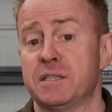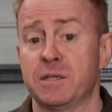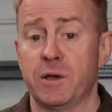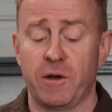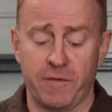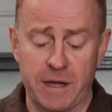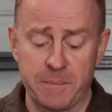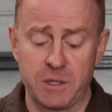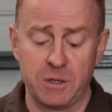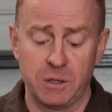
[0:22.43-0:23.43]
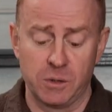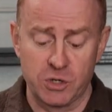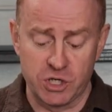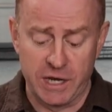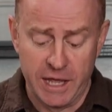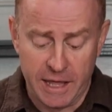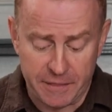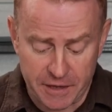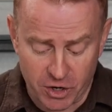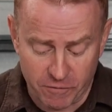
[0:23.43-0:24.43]
So I've come to the conclusion
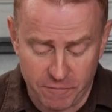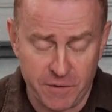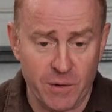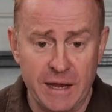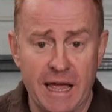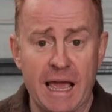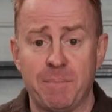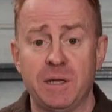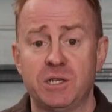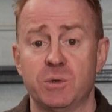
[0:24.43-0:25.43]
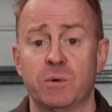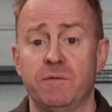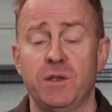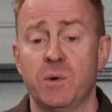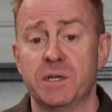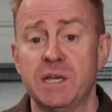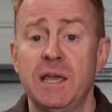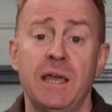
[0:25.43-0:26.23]
that I'm very happy to review it.